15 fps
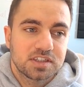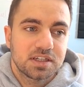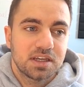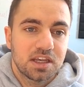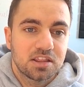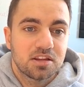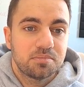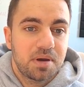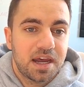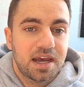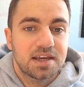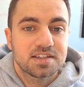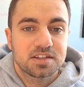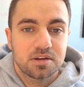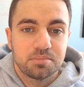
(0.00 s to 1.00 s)
in the
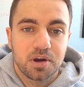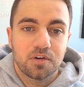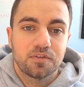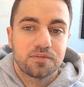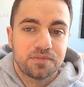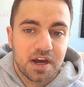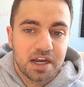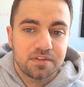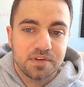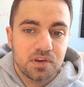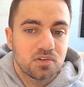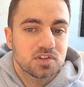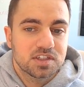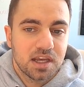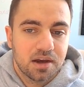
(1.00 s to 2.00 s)
past about 5
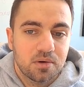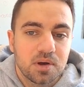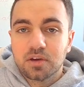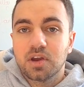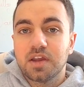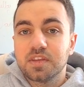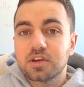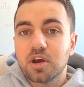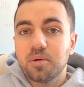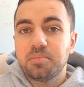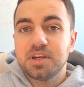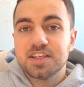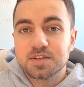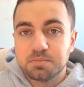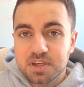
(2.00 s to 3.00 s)
years now. And the
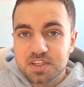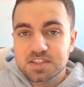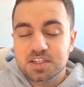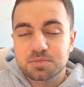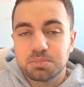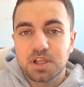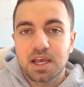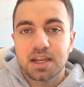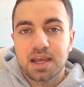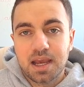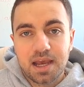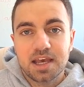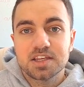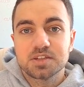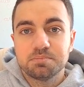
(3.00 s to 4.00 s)
company's business plan
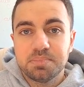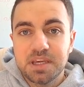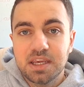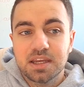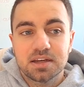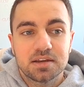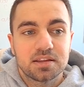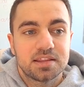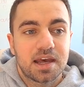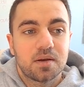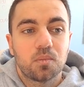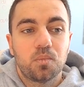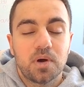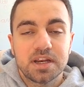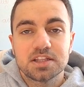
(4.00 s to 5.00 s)
has been that
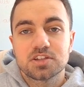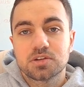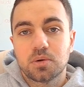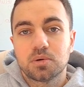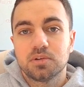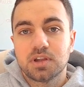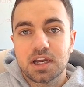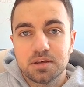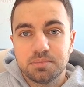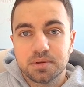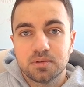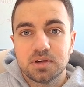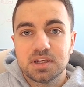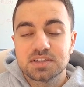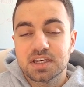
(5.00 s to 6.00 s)
when its total
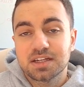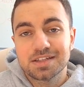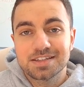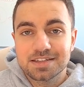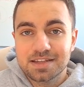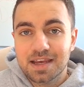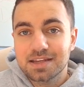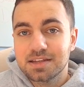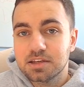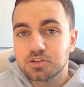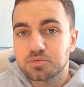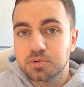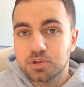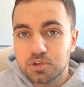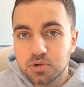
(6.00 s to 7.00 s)
liabilities and its debt is
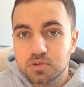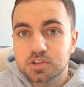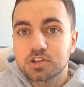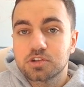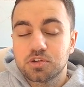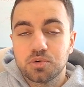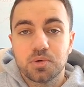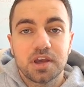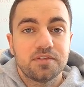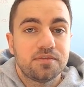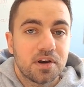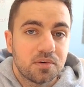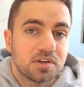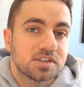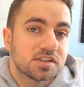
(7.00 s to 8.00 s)
reduced to a
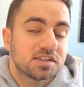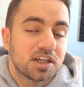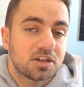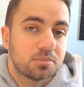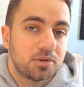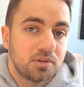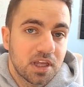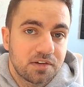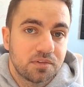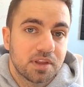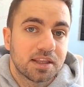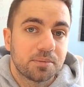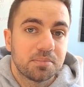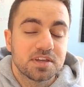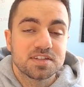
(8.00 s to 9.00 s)
very sustainable level
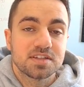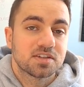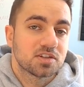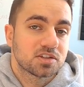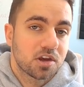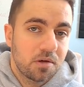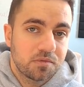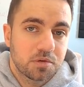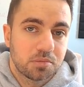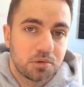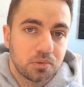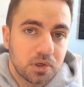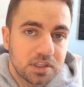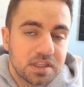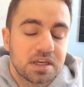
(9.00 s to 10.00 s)
that the business is comfortable
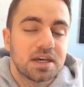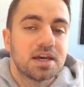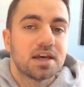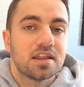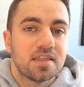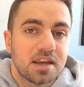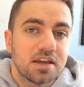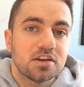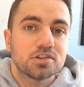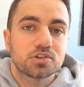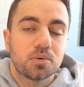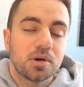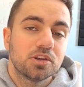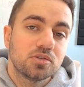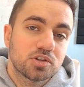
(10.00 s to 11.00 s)
with, then it is
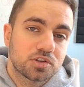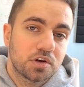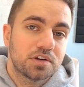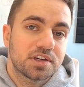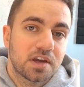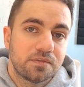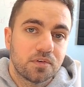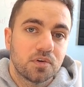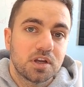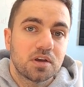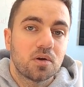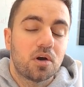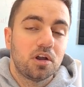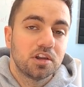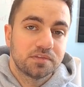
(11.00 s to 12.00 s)
going to start diverting
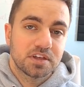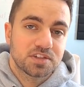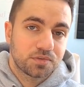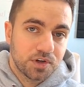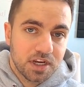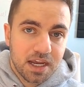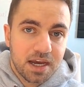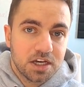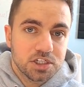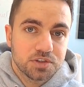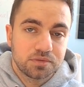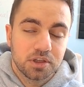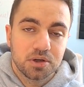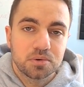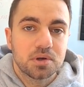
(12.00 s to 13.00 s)
all of its free cash
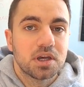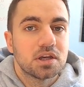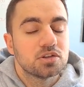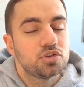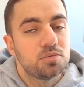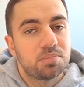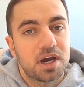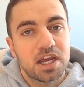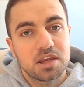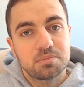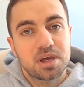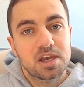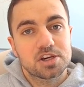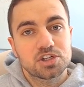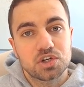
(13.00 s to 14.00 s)
flow to buying
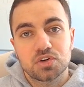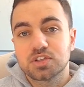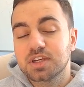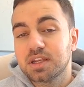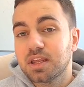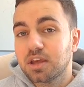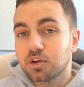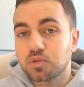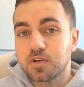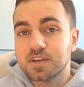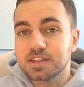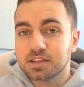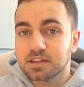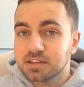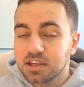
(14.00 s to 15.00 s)
back shares and
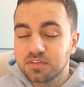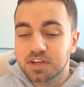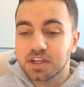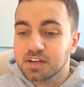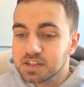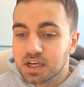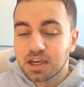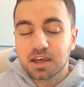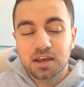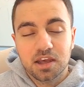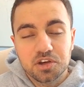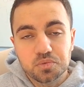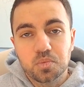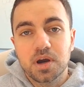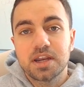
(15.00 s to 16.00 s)
increasing the dividend.
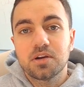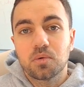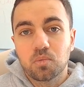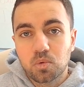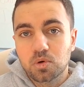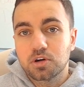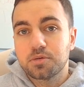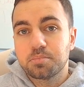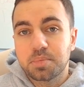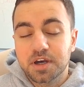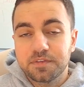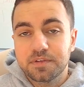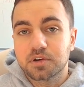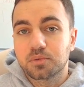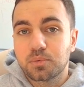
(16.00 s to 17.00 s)
And when Warren
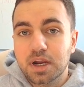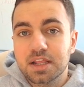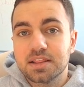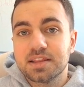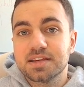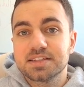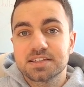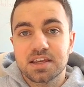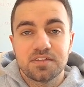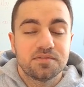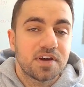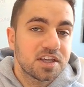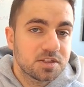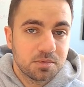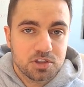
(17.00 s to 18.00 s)
Buffett read this
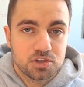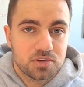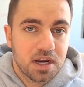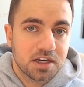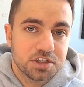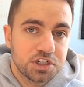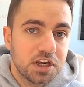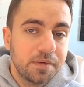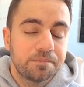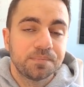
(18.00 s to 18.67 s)
investment strategy